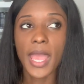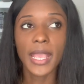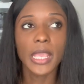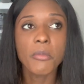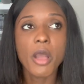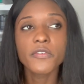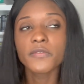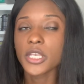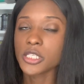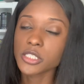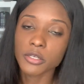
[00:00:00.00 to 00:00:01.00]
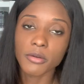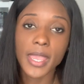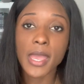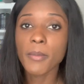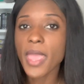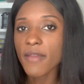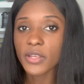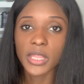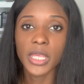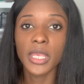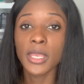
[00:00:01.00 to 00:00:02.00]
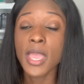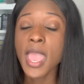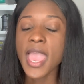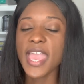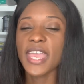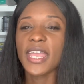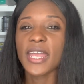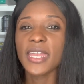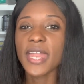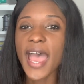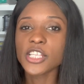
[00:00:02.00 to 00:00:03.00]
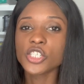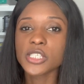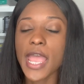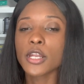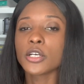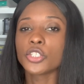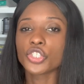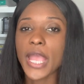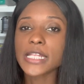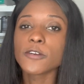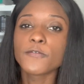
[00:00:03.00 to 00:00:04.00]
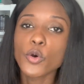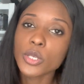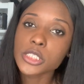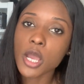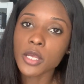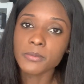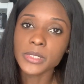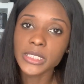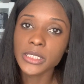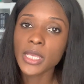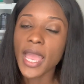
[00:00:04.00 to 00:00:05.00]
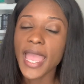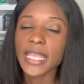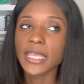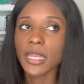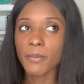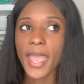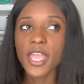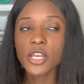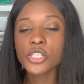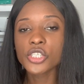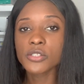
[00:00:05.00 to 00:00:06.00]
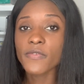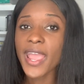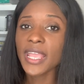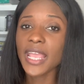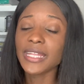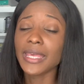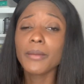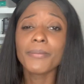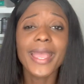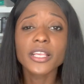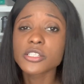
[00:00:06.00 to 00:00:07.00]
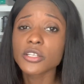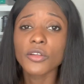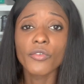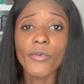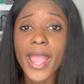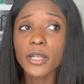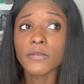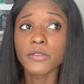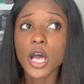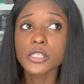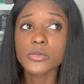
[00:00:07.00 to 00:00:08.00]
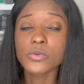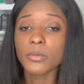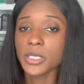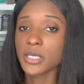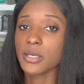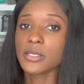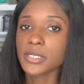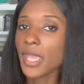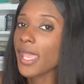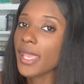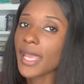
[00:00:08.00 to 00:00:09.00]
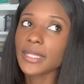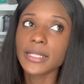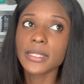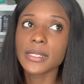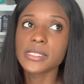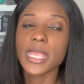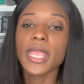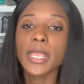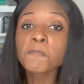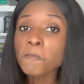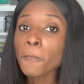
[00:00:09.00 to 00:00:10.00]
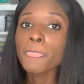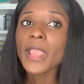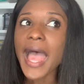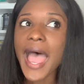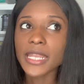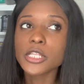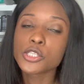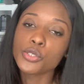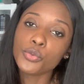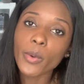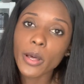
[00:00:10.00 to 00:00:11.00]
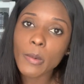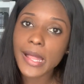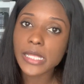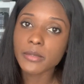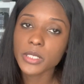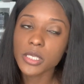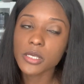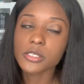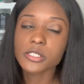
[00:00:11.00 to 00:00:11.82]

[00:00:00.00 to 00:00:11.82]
I came off of Instagram, everything. And I just kind of tried to focus on me and getting my energies right and getting back into the grind of law school because, hey, at the end of the day, I need to do well while I'm here.